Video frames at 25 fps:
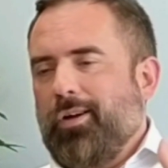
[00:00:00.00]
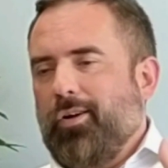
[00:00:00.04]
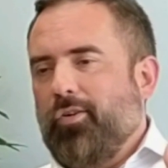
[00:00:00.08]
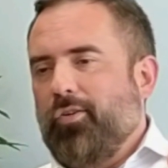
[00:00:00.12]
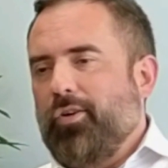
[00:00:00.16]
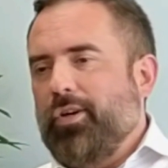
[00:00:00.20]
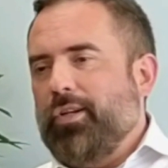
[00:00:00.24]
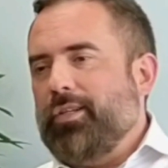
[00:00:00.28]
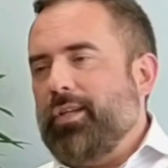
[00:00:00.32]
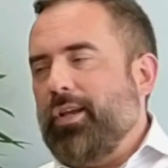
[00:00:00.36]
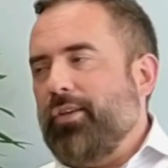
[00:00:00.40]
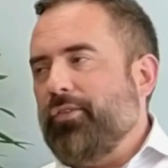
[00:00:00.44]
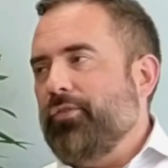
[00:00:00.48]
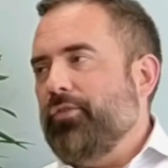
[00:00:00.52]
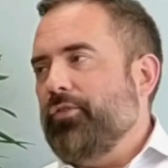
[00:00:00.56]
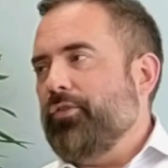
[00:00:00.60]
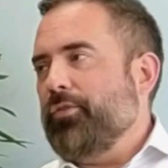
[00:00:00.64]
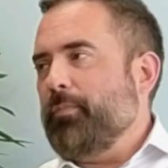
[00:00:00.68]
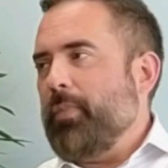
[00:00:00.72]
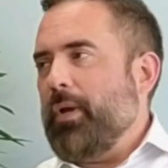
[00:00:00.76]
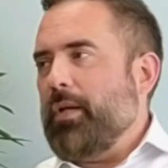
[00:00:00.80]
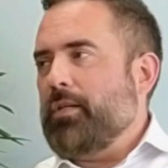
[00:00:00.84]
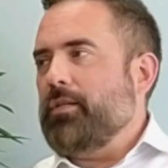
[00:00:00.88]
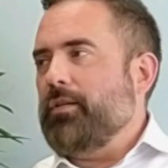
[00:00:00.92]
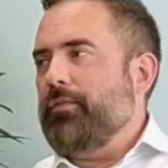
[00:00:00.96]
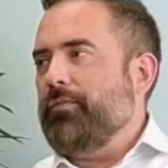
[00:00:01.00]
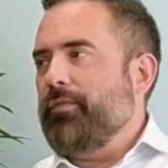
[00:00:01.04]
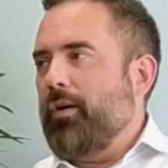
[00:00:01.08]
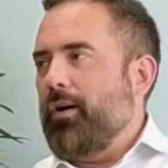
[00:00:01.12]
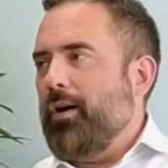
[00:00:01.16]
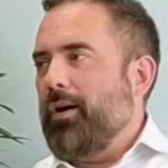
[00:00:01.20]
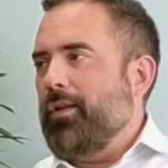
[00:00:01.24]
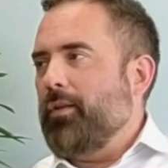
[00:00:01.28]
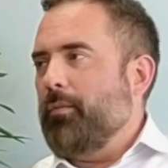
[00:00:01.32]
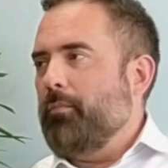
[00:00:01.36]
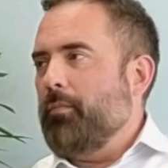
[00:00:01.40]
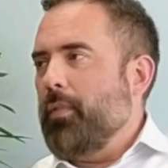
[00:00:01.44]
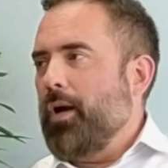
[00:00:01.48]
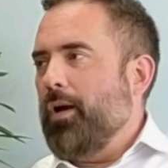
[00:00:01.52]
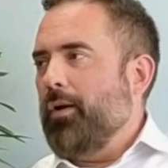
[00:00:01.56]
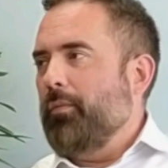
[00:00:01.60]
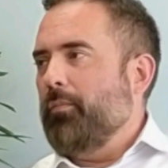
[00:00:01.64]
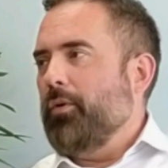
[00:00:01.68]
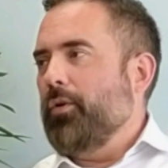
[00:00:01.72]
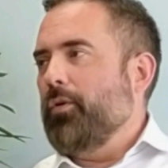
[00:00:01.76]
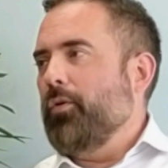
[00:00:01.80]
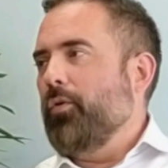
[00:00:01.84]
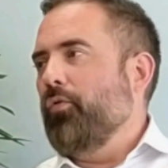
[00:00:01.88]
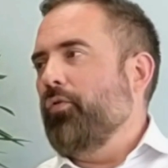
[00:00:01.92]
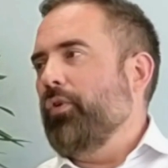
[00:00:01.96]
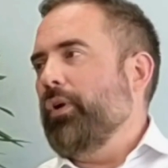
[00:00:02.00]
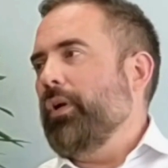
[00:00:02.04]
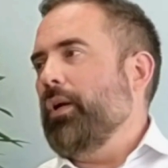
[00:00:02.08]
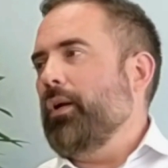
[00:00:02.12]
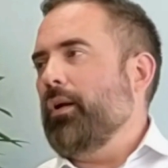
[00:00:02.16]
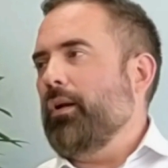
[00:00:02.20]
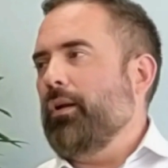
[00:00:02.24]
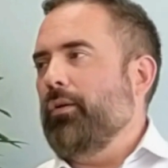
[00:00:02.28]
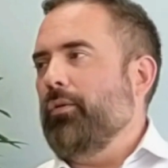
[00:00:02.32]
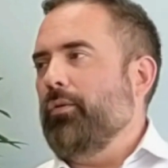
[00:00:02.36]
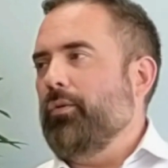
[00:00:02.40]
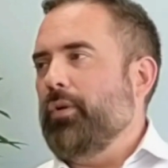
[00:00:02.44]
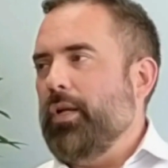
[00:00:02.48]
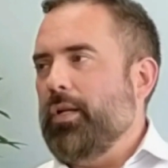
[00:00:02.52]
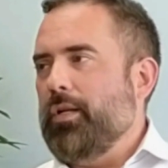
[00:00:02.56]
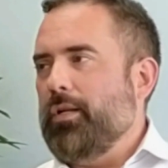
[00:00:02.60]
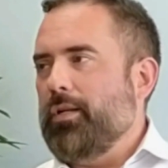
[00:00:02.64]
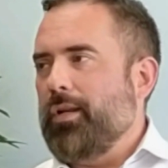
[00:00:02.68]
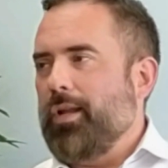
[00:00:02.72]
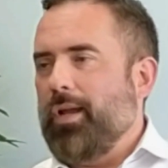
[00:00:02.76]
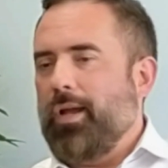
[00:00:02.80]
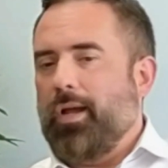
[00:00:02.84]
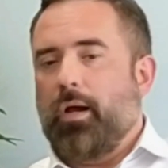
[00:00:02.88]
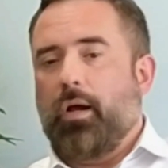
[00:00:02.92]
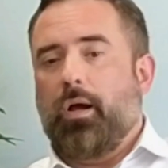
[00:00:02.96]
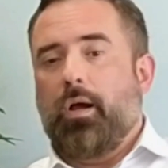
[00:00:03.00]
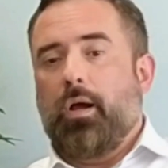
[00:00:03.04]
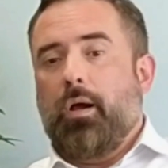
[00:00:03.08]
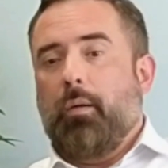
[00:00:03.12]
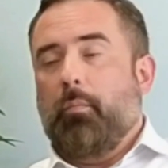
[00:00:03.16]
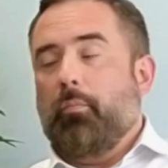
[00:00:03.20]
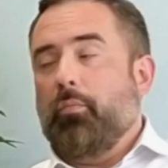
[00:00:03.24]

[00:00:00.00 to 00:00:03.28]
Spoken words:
or it doesn't specify at the moment or include in there,